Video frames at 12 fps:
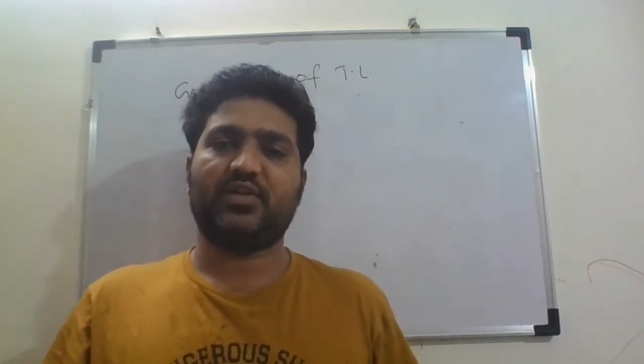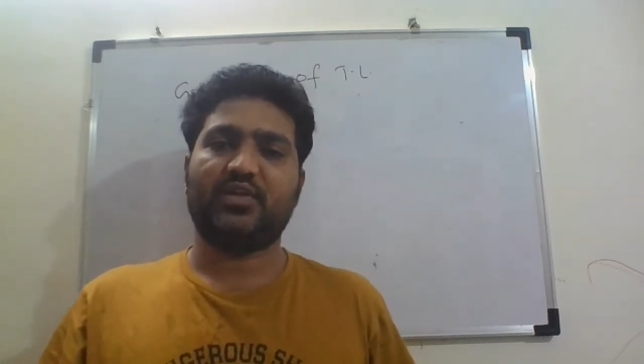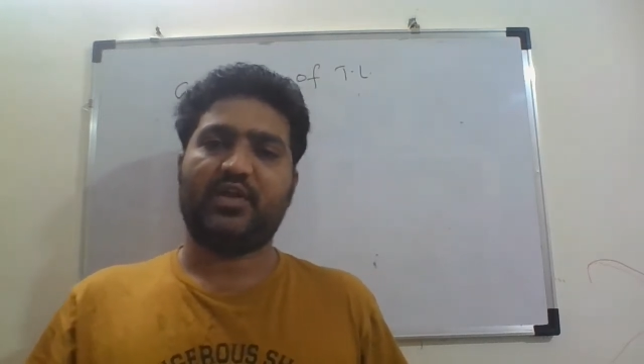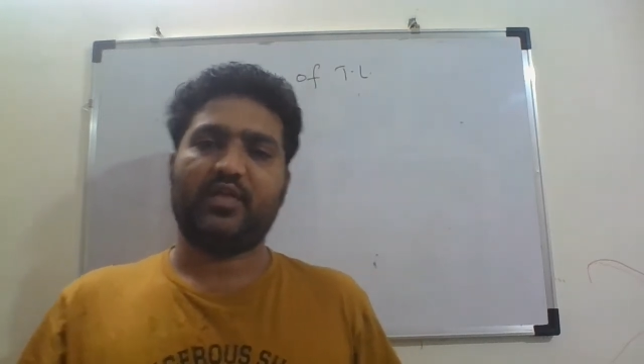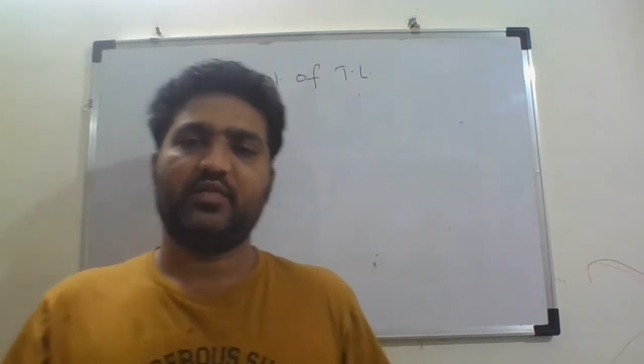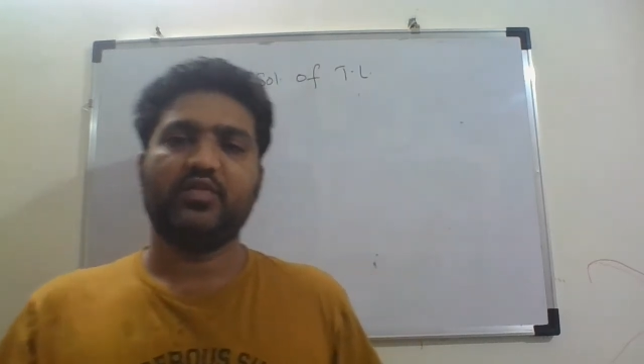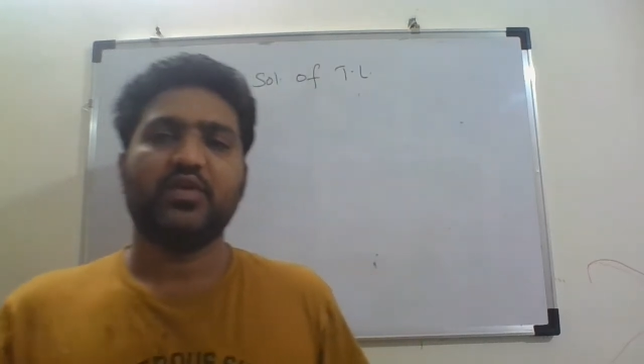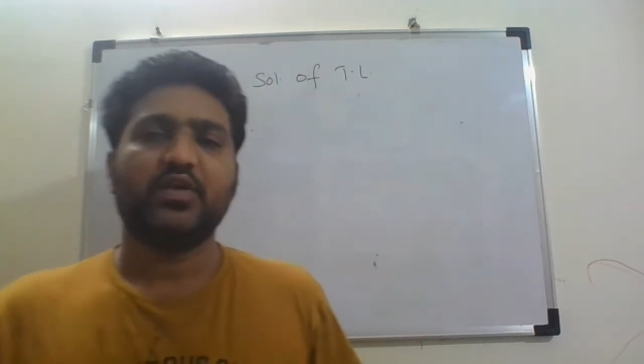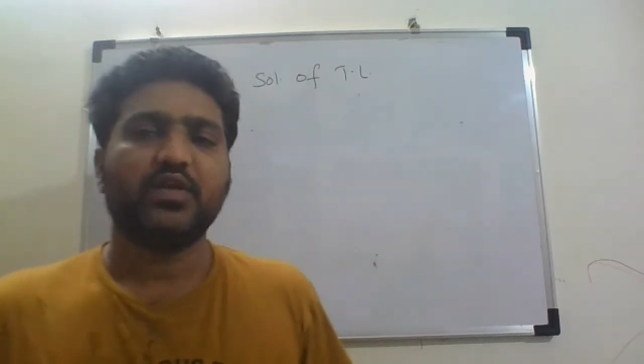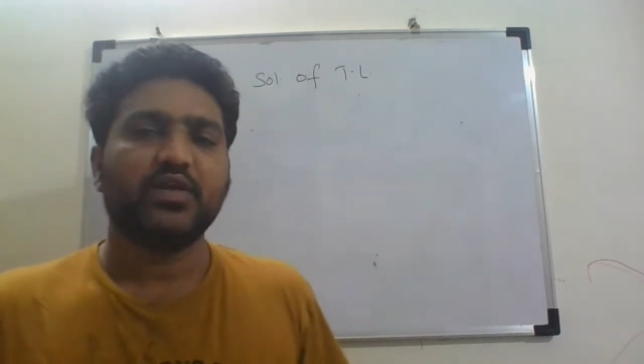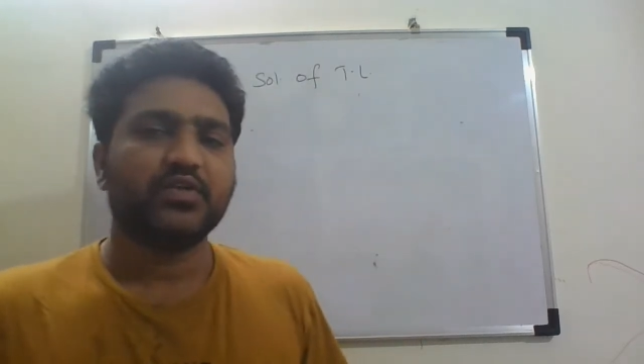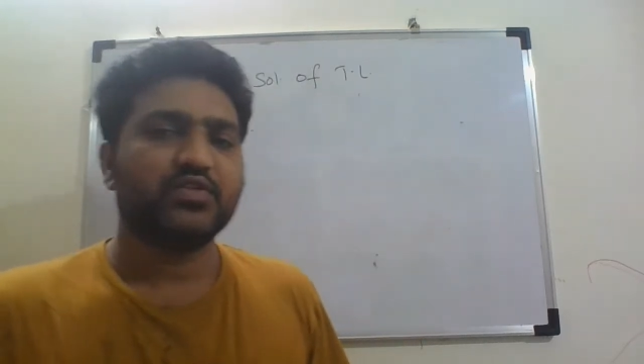line.
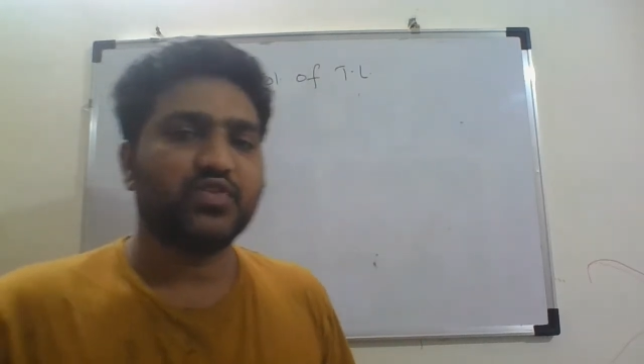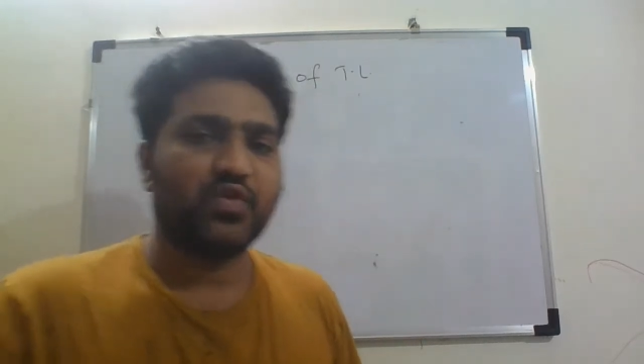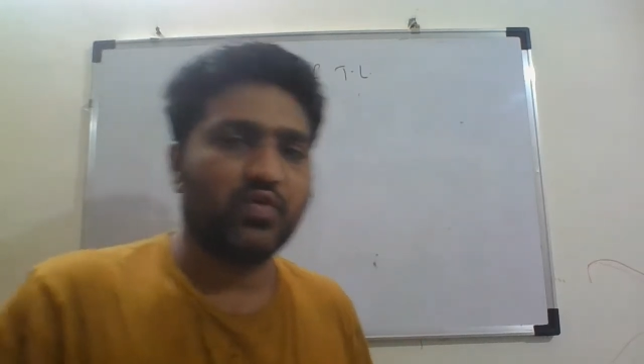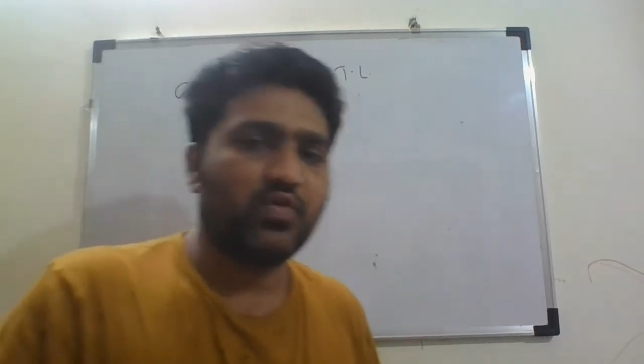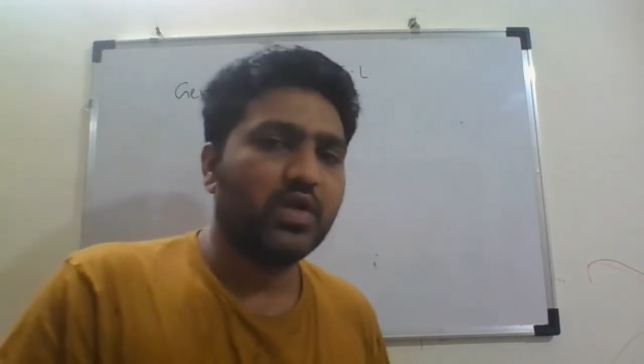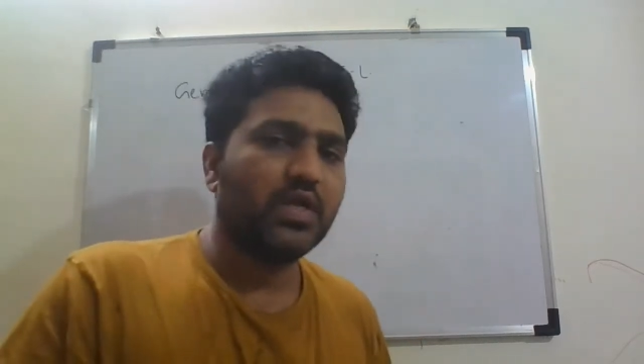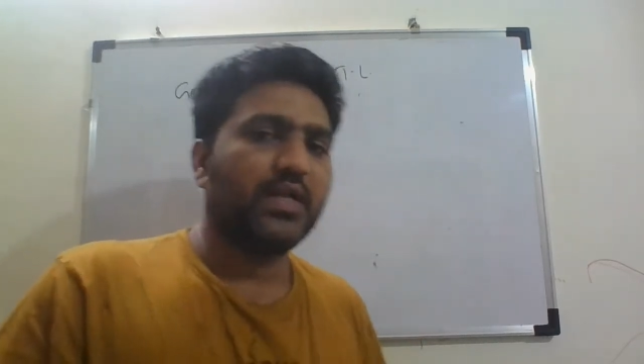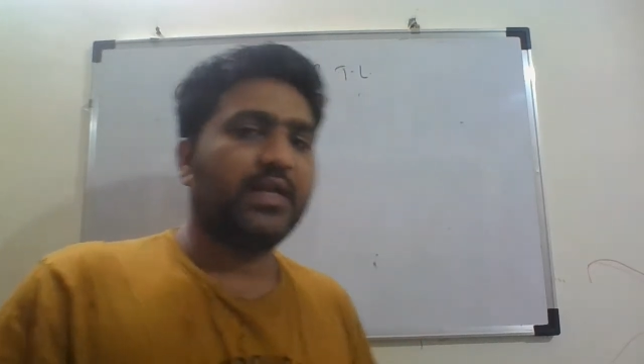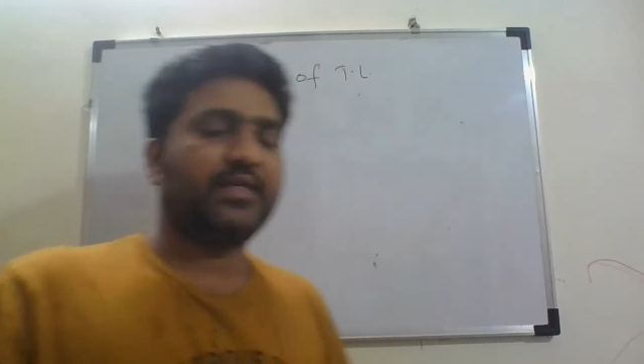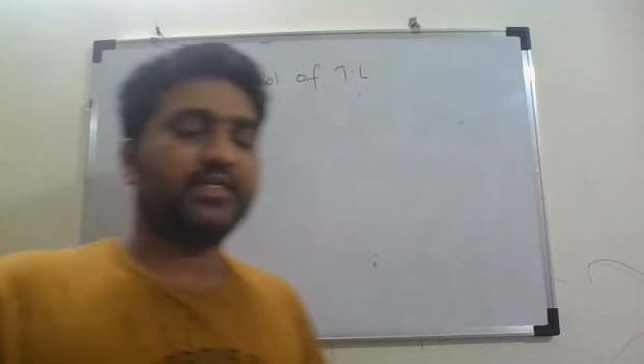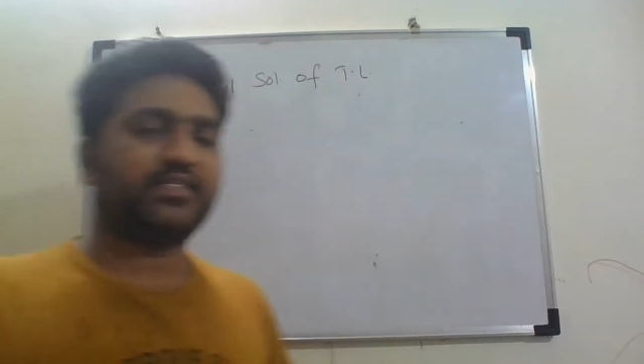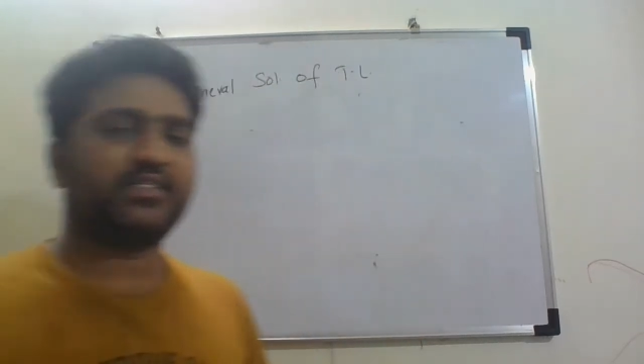So let
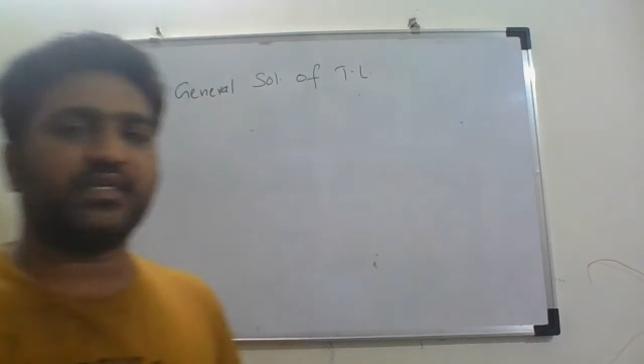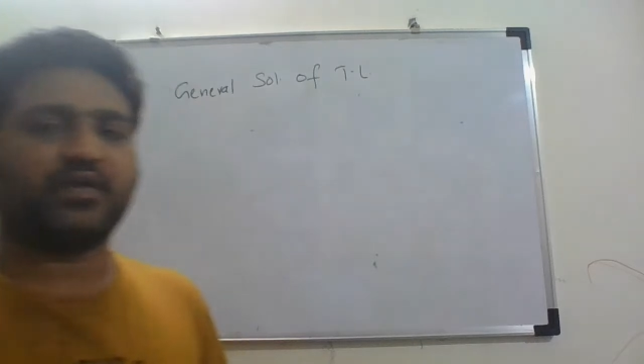us